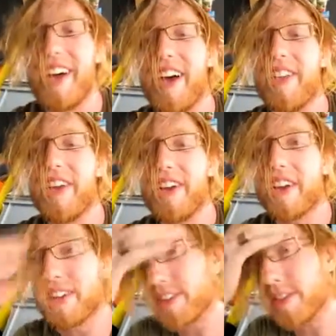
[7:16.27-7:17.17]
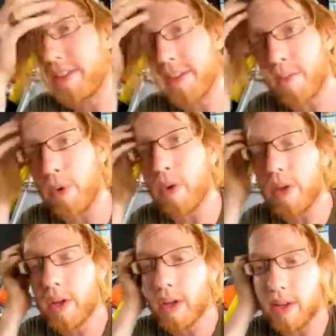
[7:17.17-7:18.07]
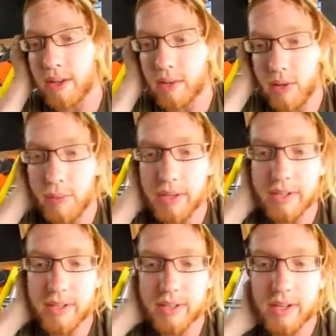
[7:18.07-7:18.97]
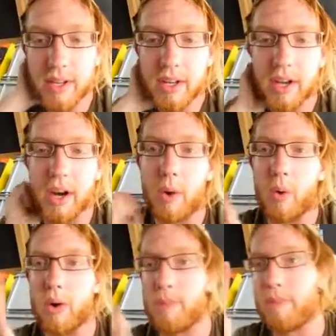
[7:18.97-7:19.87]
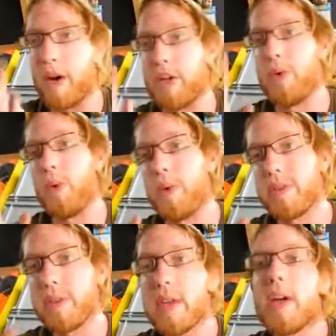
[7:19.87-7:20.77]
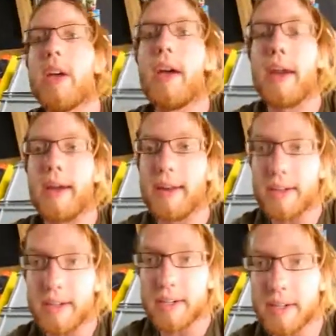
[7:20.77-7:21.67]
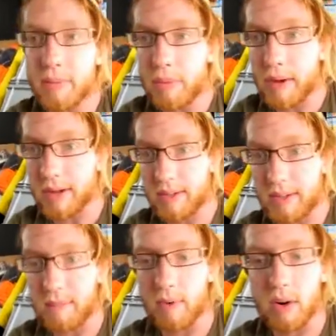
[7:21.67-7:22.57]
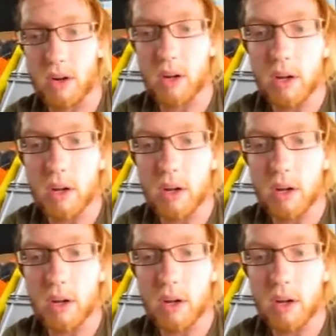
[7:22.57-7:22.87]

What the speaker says: and then it gets disassembled into 3 pieces, or modules, and shipped back to Denmark.